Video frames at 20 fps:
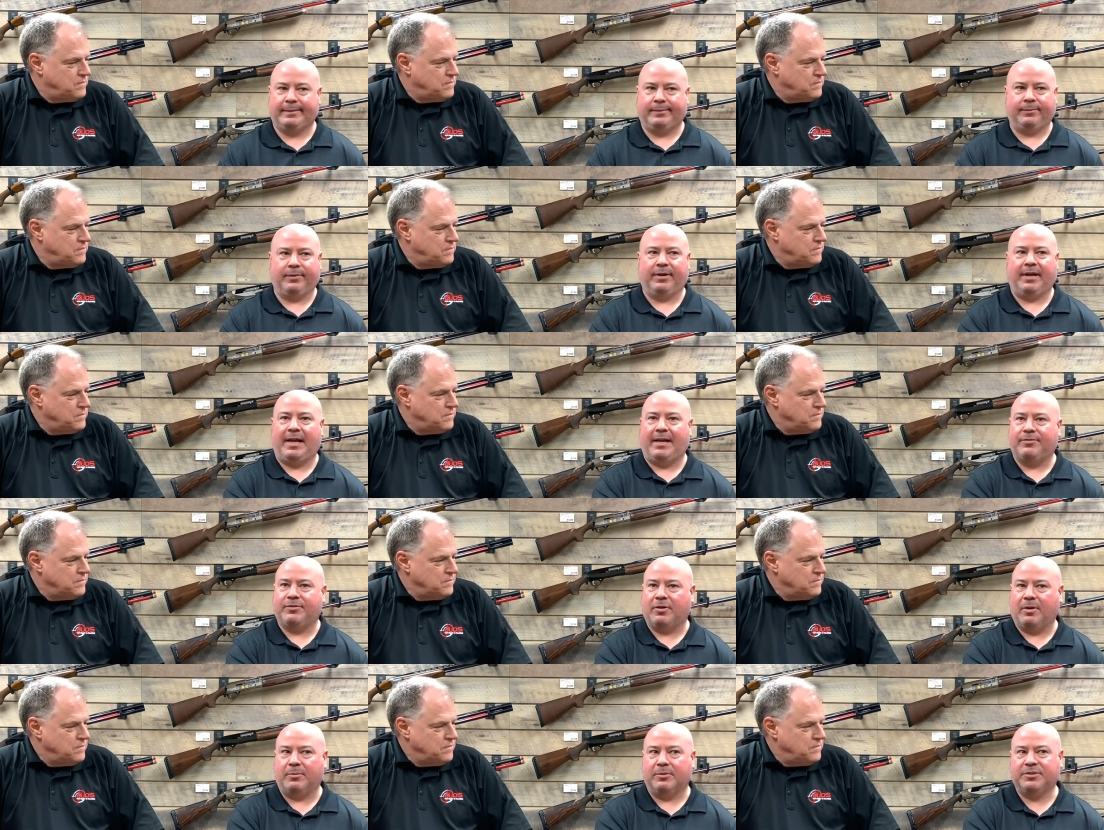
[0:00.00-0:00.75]
Speaker 1: we're going to have
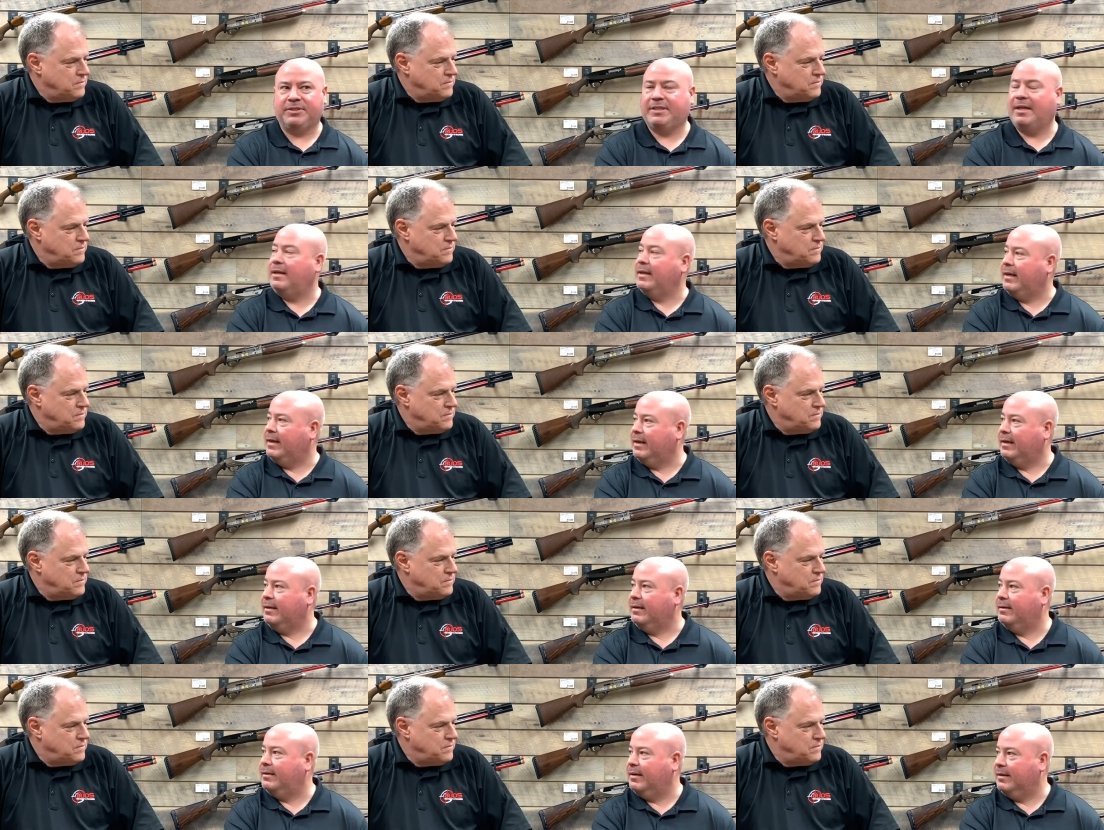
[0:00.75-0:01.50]
trouble selling it
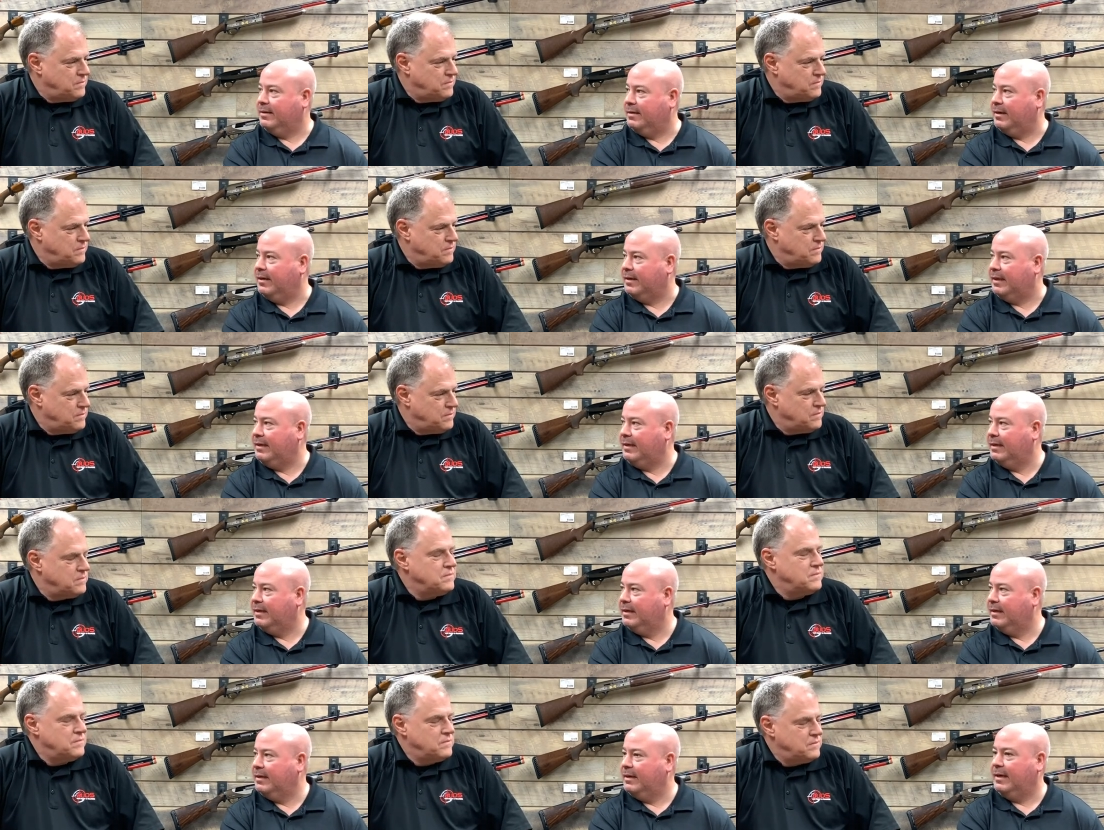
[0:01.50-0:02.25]
in Kentucky,
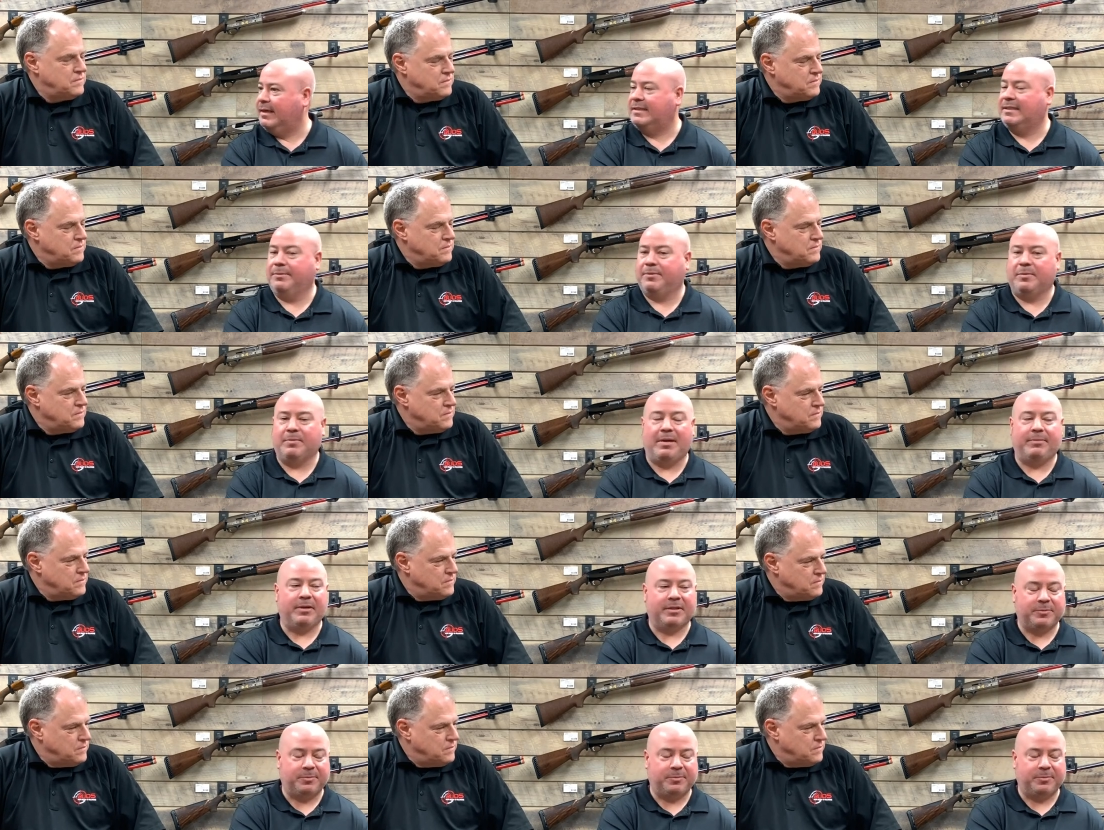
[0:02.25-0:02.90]
except to maybe a